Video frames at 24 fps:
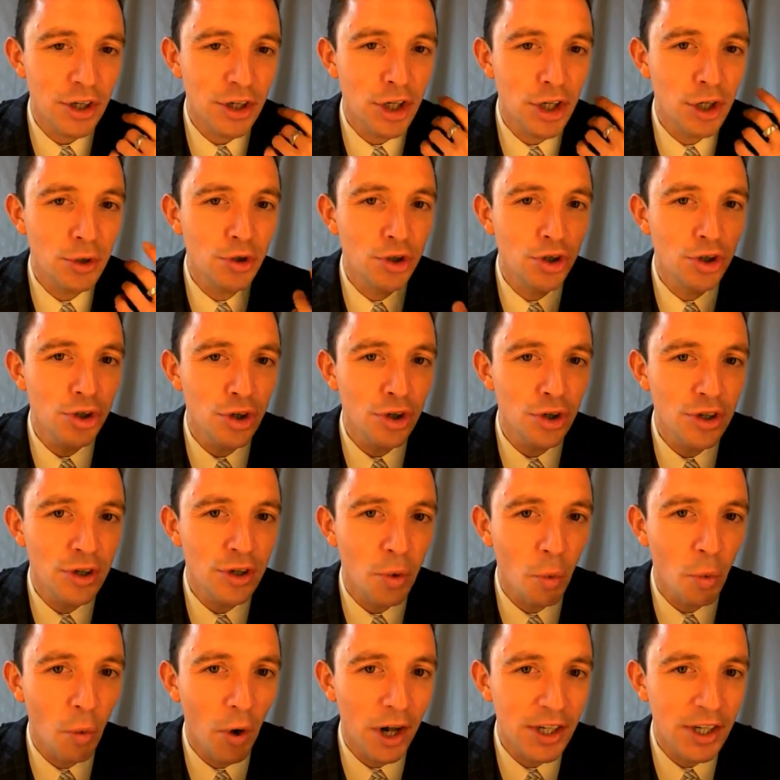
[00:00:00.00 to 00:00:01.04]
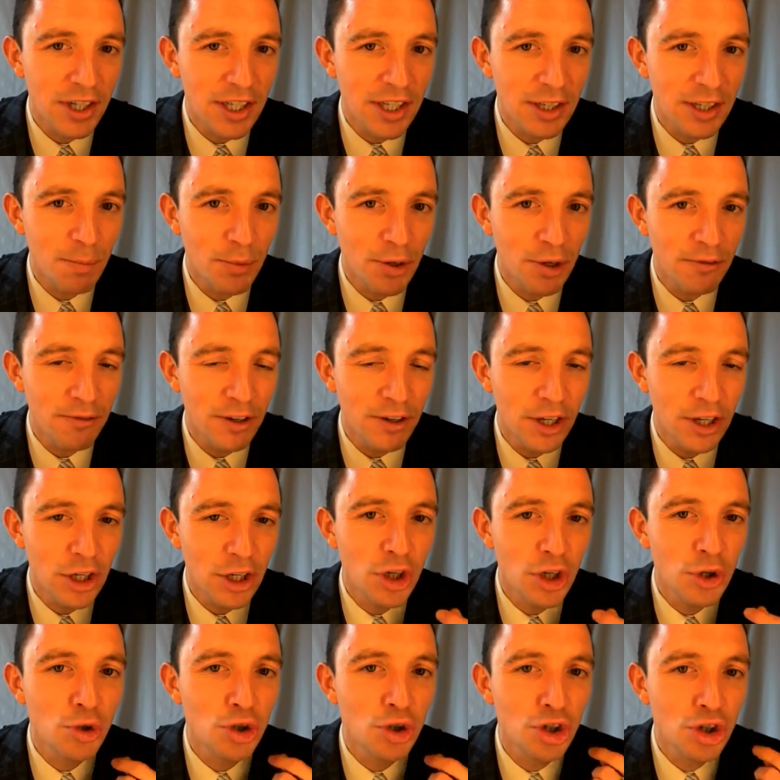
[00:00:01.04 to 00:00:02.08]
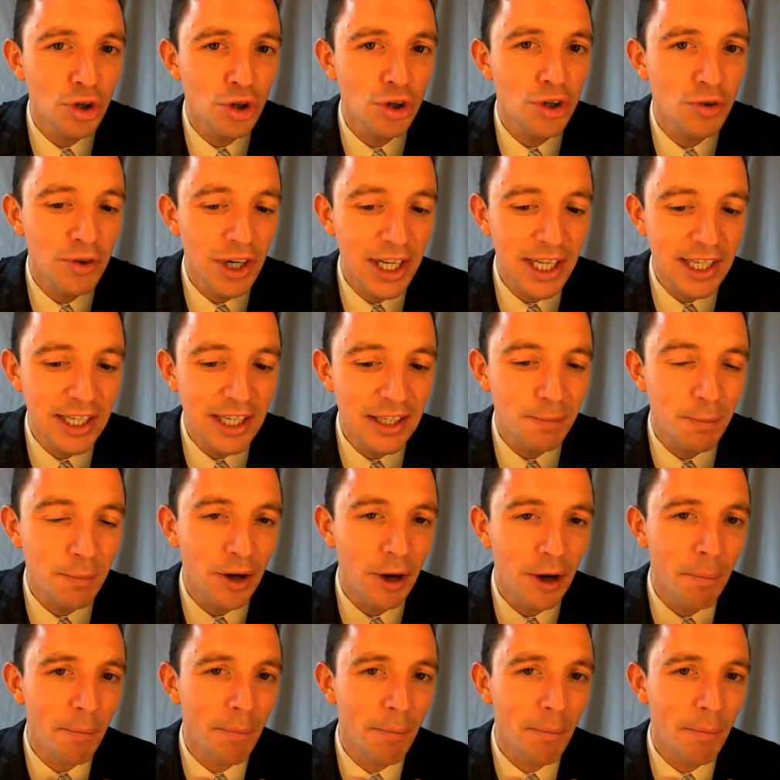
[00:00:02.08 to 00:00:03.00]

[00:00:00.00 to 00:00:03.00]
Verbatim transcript: You should watch this movie. You should read this book.